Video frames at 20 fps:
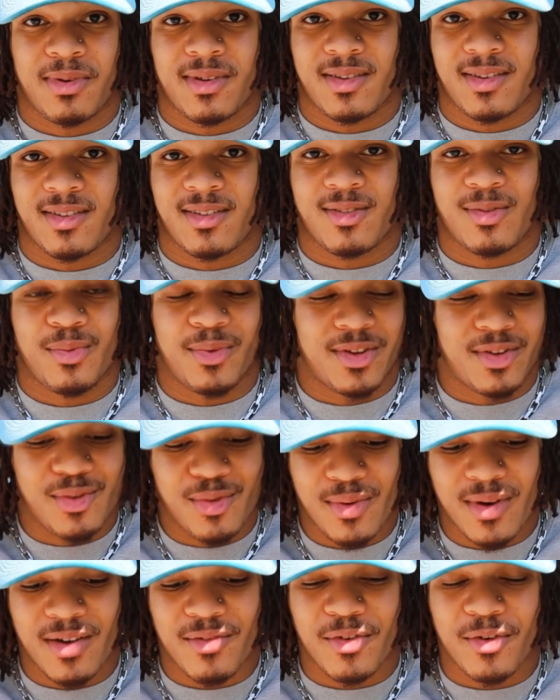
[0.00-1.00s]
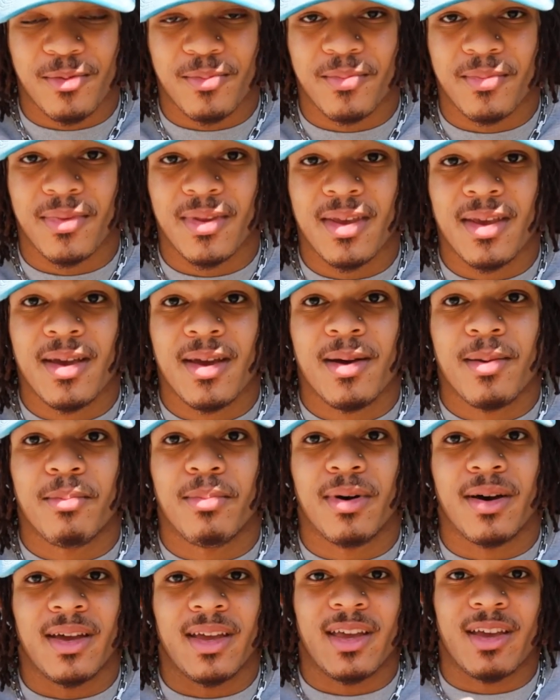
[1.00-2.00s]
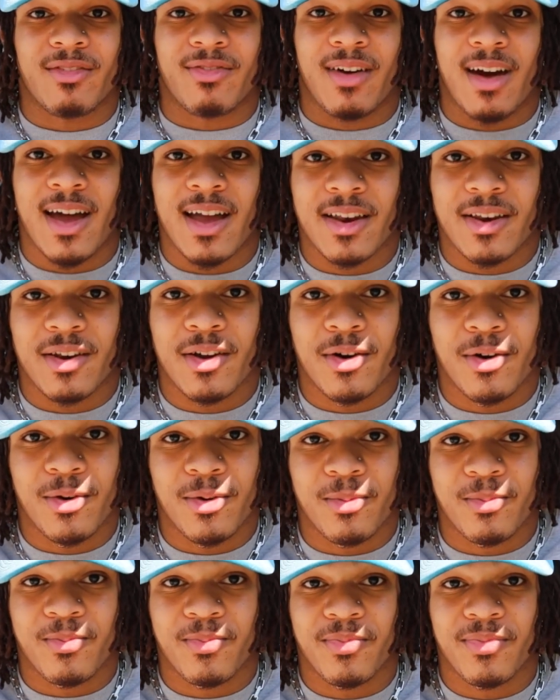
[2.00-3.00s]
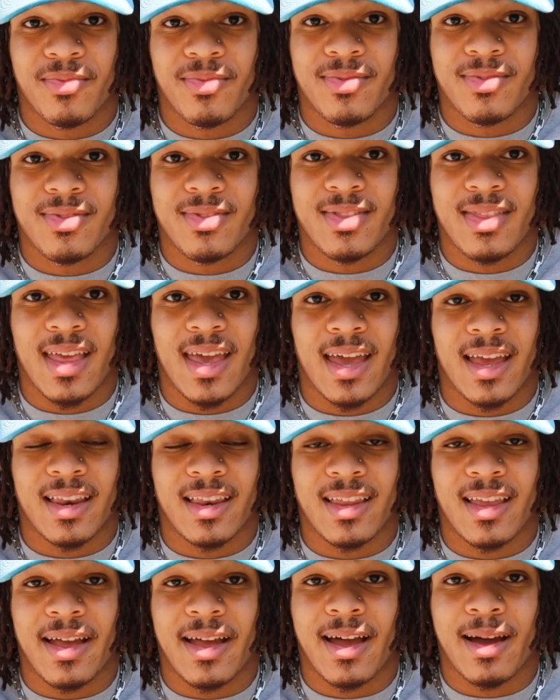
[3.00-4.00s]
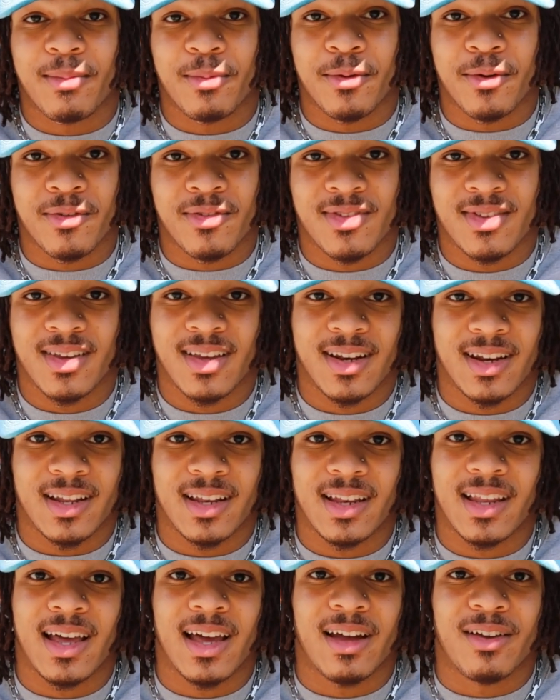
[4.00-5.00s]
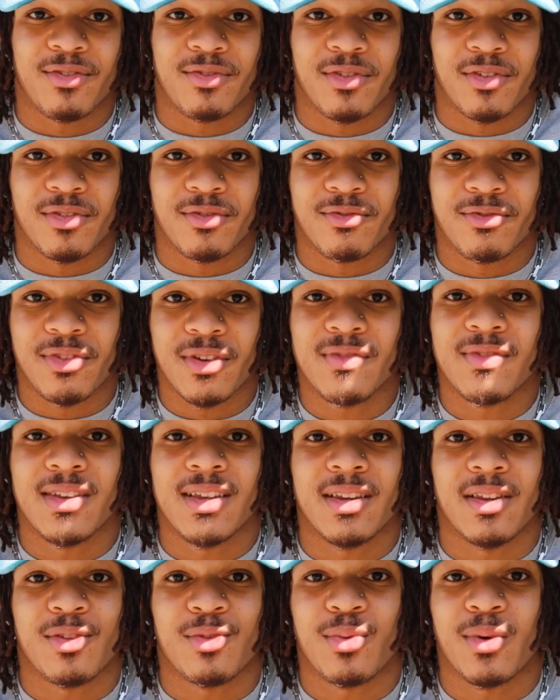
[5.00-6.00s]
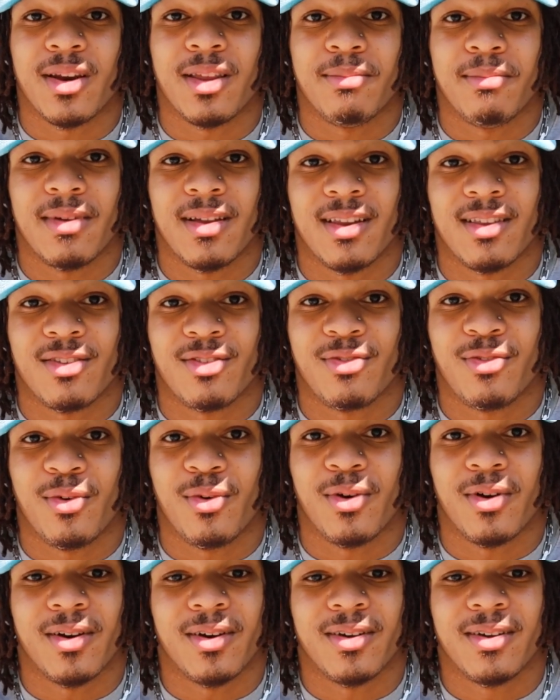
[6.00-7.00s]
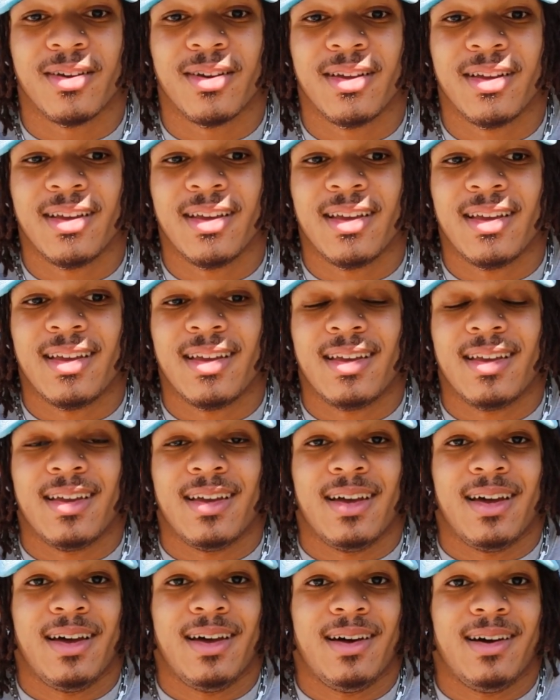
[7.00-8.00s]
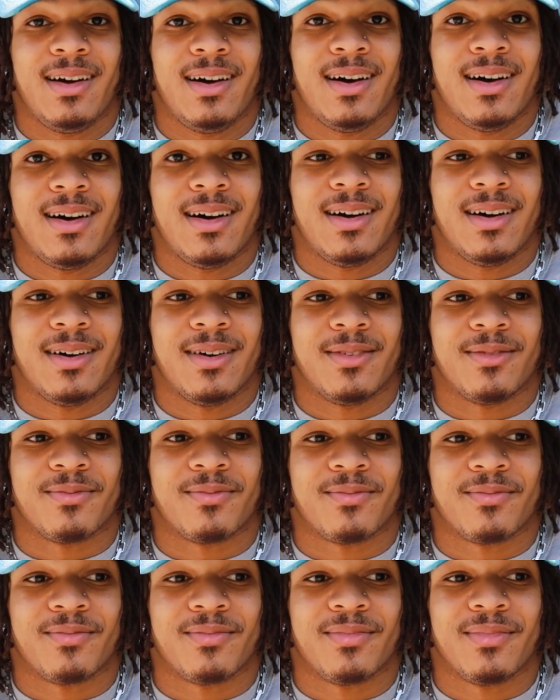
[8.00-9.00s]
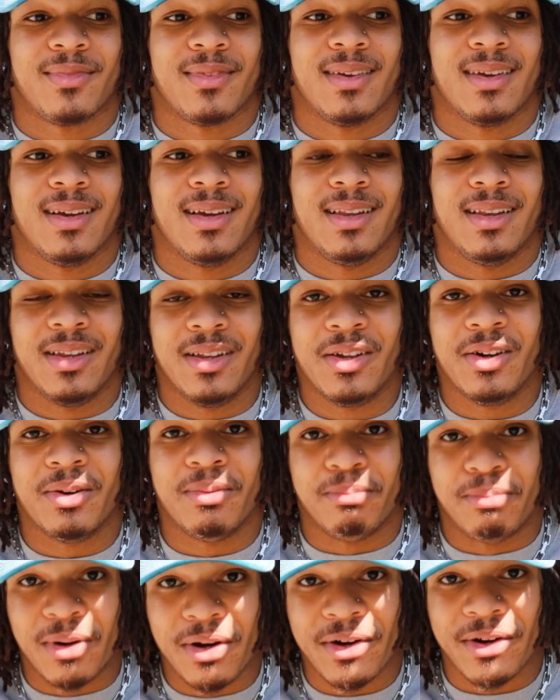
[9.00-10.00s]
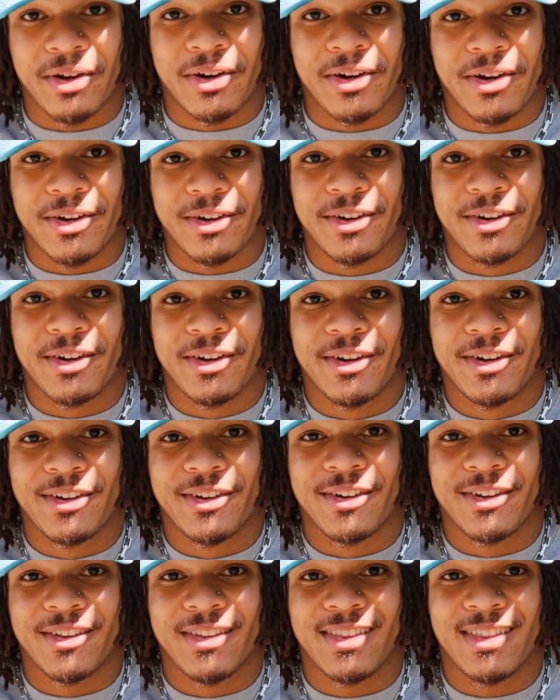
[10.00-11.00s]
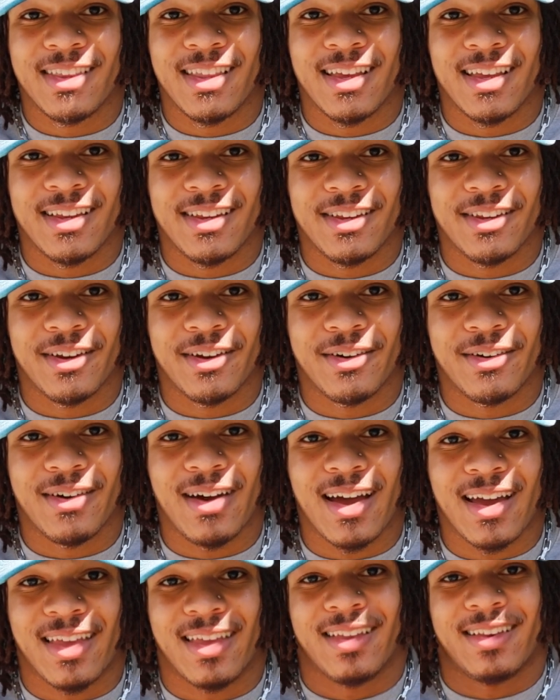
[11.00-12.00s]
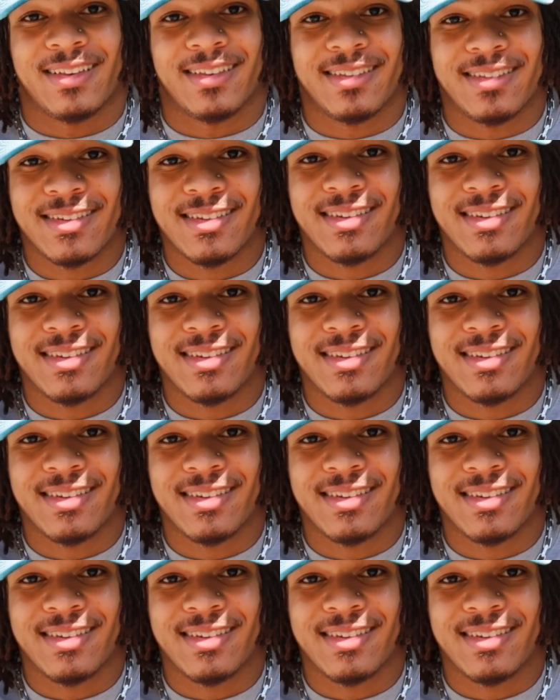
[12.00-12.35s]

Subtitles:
business whatsoever. But if I know that I'm going to sit in a line for 15 to 20 minutes for a little burger, then, you know, I can